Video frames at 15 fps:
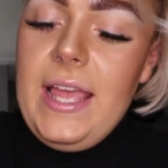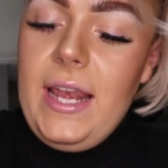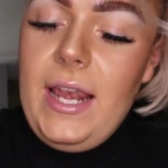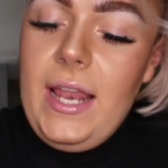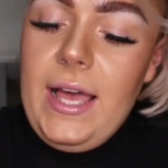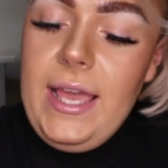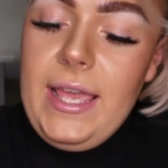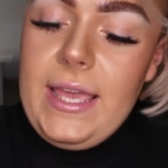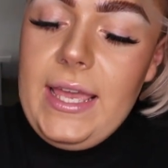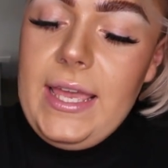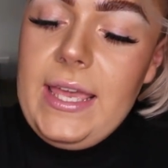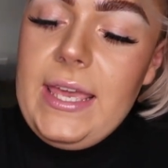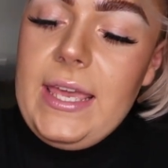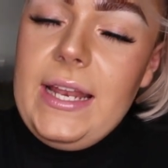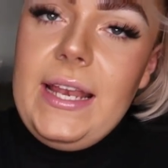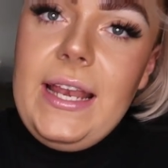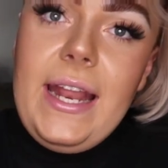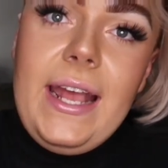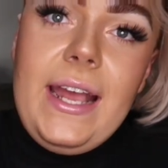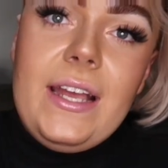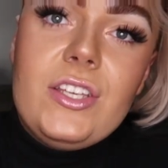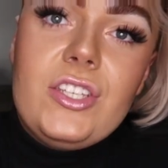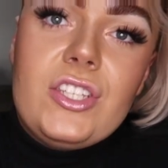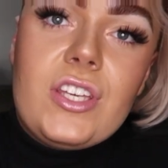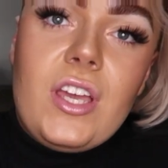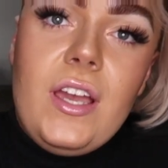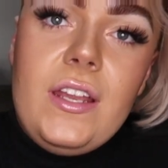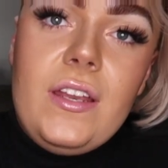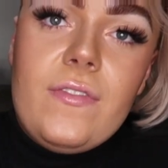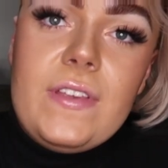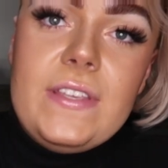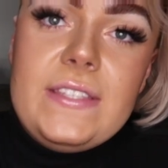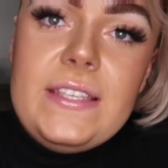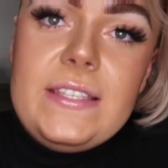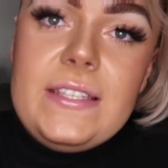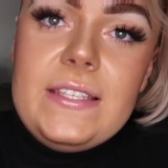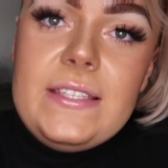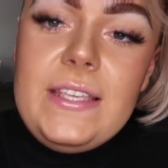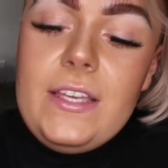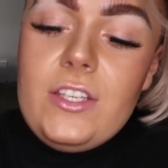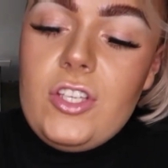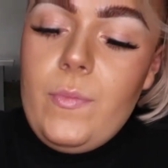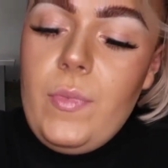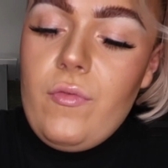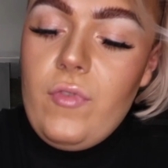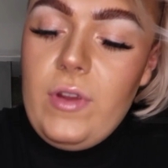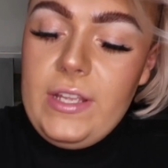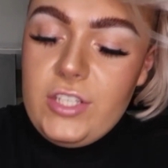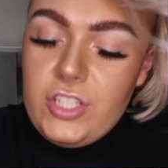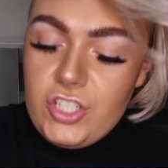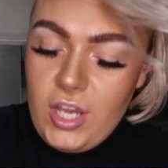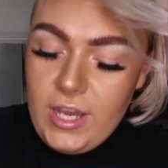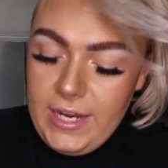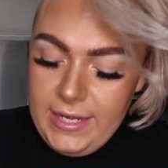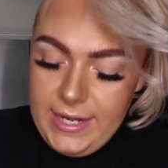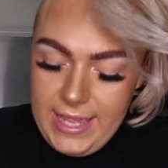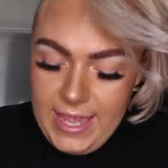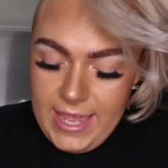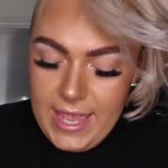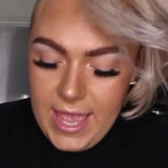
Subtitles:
like ganache kind of consistency. It should be really shiny.